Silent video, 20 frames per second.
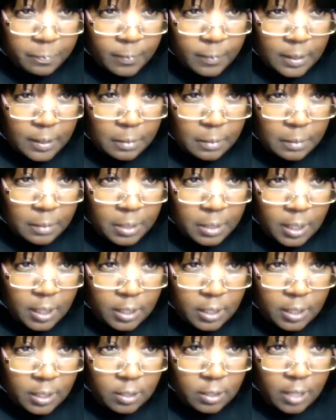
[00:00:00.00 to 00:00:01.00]

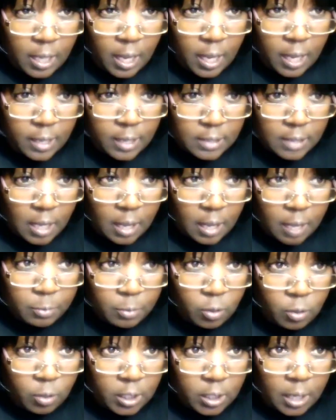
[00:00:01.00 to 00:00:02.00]
get you guys. I
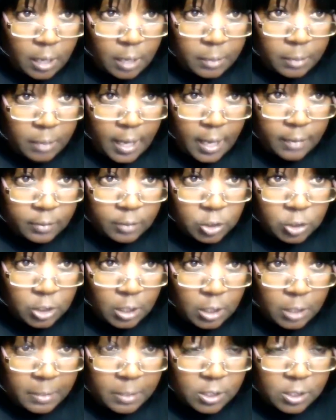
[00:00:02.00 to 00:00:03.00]
have to
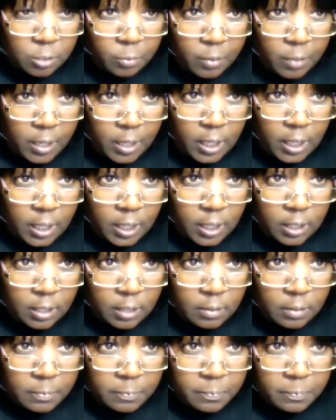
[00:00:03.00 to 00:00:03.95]
share my screen.